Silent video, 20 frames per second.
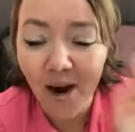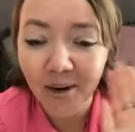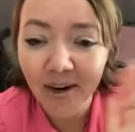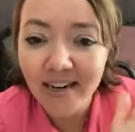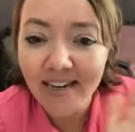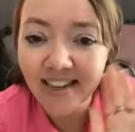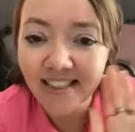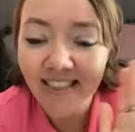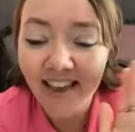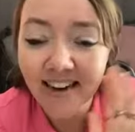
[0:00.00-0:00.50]
All
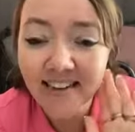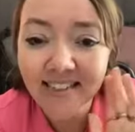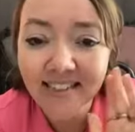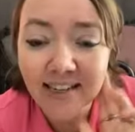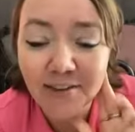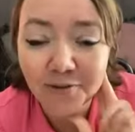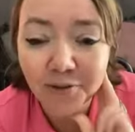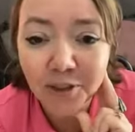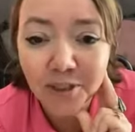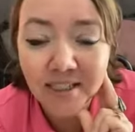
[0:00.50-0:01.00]
right, that is
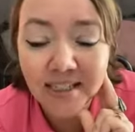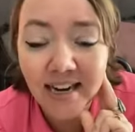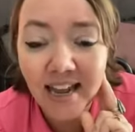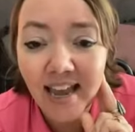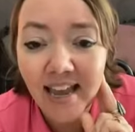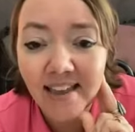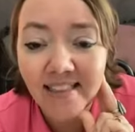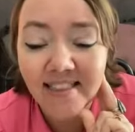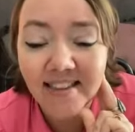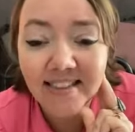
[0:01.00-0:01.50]
it for
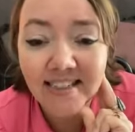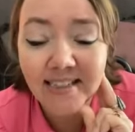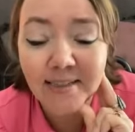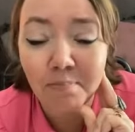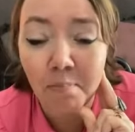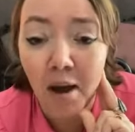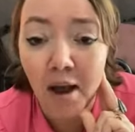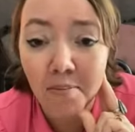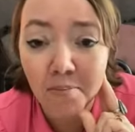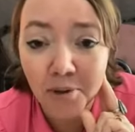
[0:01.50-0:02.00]
today. This is
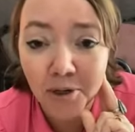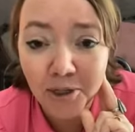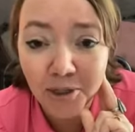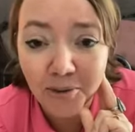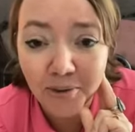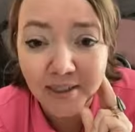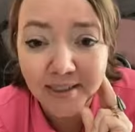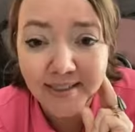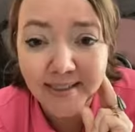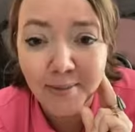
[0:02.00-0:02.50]

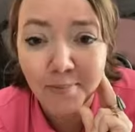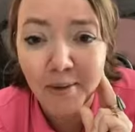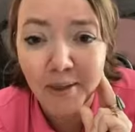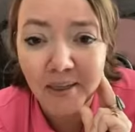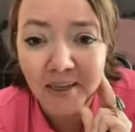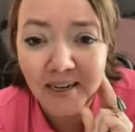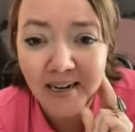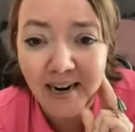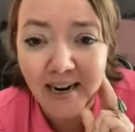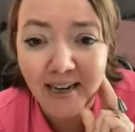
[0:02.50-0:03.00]
Mompreneurs to
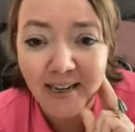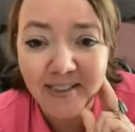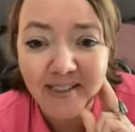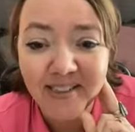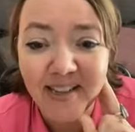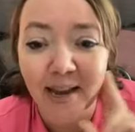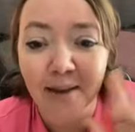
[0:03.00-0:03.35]
Millionaires.